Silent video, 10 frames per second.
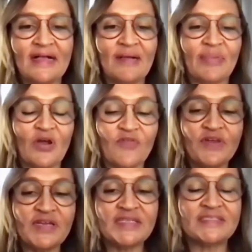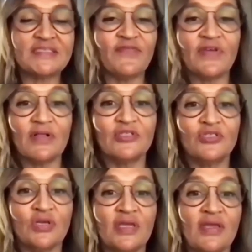But often it is difficult
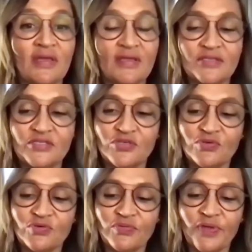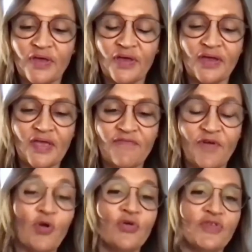to
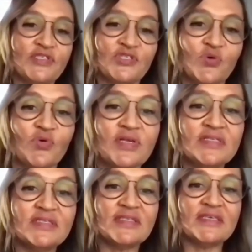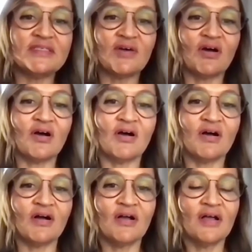evoke these stories. These
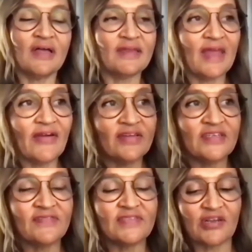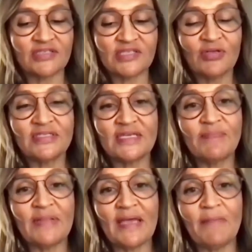are narratives that are so
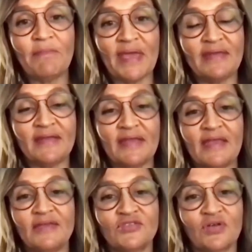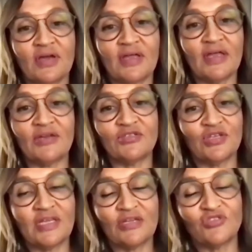deeply embedded
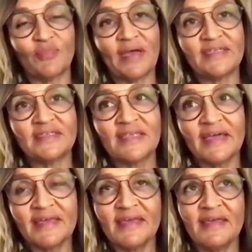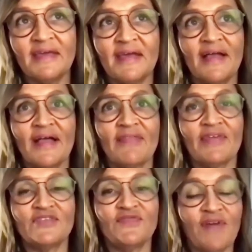in a traumatic psyche
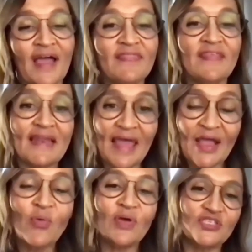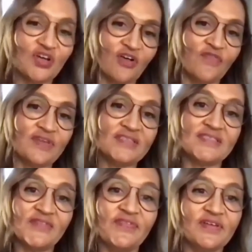that to find the language often is
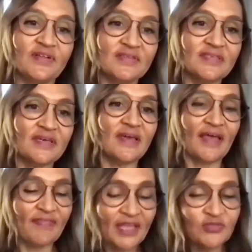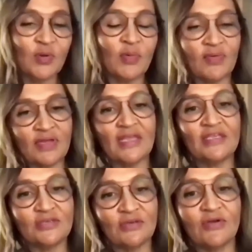difficult. And that's where we would need
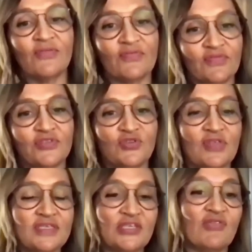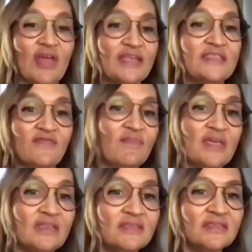to look to these creative
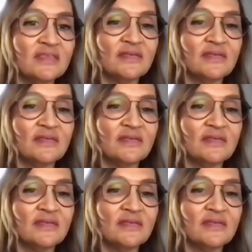means.